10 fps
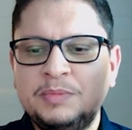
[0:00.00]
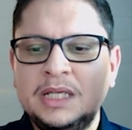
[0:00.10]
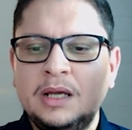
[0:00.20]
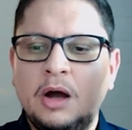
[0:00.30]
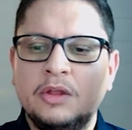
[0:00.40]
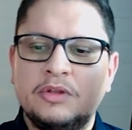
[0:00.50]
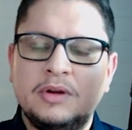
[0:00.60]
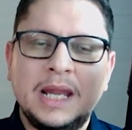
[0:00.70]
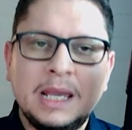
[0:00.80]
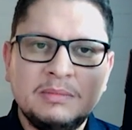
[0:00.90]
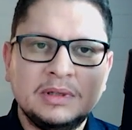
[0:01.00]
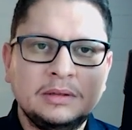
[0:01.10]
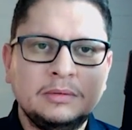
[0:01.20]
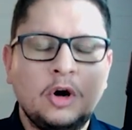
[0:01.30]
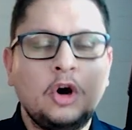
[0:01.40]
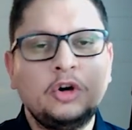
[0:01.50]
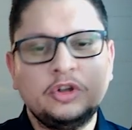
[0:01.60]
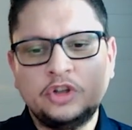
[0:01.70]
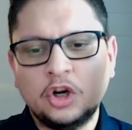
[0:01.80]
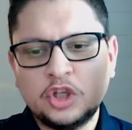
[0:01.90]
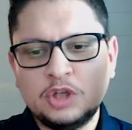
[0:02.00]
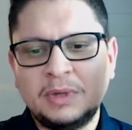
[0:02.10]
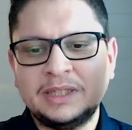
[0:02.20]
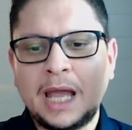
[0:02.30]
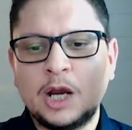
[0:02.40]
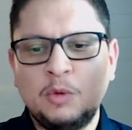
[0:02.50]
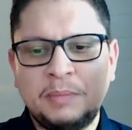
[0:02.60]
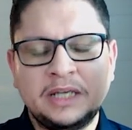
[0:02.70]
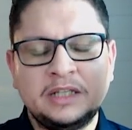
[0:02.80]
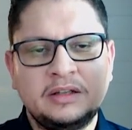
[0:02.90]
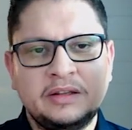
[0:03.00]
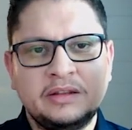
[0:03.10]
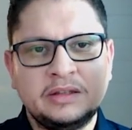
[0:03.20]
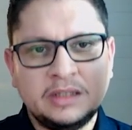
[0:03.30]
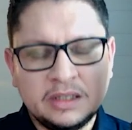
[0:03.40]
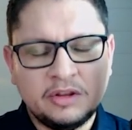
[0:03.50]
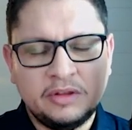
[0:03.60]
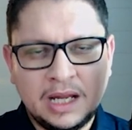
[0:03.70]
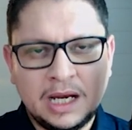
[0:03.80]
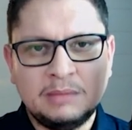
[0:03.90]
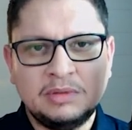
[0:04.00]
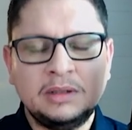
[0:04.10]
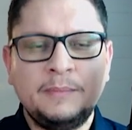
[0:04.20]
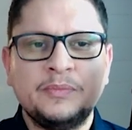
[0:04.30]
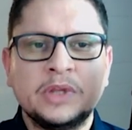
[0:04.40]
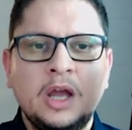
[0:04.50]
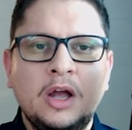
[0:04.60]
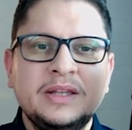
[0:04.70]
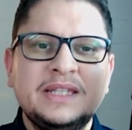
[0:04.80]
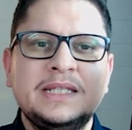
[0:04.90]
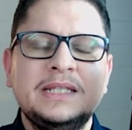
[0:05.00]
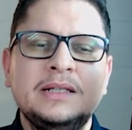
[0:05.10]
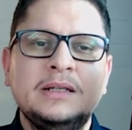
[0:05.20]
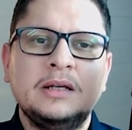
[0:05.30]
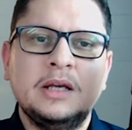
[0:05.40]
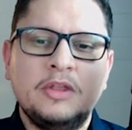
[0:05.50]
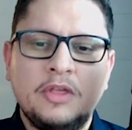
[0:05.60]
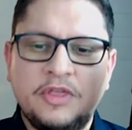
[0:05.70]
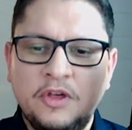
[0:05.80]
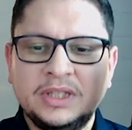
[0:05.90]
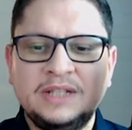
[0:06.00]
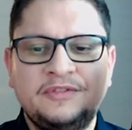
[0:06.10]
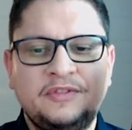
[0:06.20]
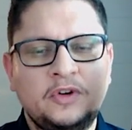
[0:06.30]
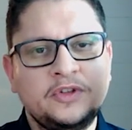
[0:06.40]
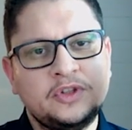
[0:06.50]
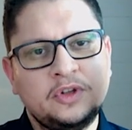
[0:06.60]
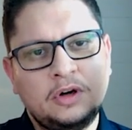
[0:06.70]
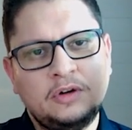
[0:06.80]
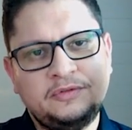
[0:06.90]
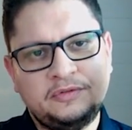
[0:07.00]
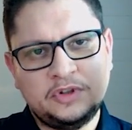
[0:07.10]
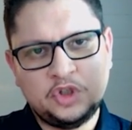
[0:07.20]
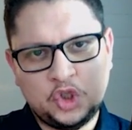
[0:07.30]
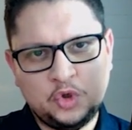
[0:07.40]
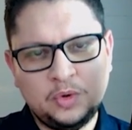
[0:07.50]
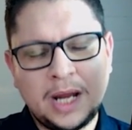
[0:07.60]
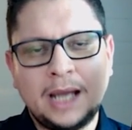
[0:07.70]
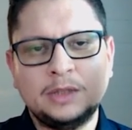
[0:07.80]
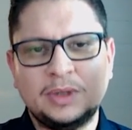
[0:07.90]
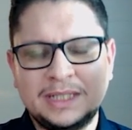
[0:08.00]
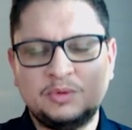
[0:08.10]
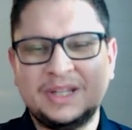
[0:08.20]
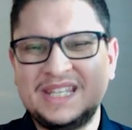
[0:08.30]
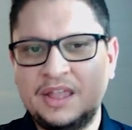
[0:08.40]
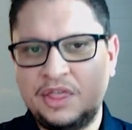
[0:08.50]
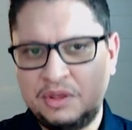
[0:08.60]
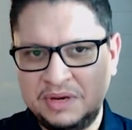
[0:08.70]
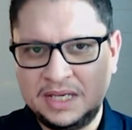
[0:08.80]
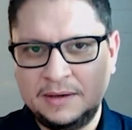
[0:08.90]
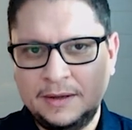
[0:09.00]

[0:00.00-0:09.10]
be on the label or a document accompanying the label until the 31st of July 2023.